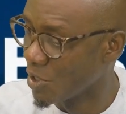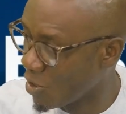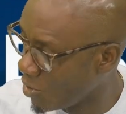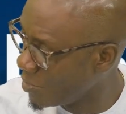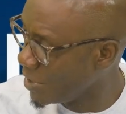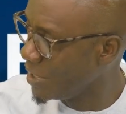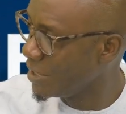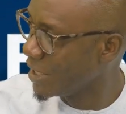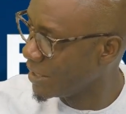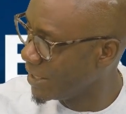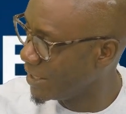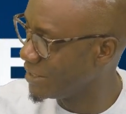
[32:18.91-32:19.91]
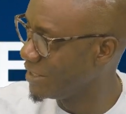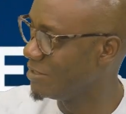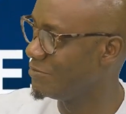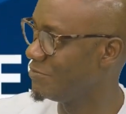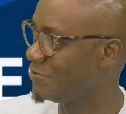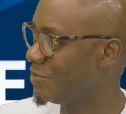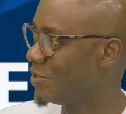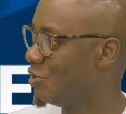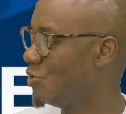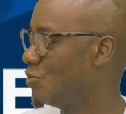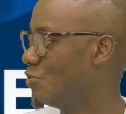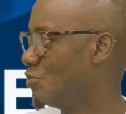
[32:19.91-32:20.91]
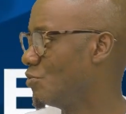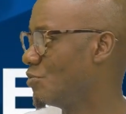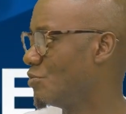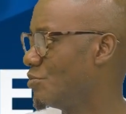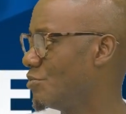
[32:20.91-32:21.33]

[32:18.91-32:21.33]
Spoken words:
Come in and let's see you.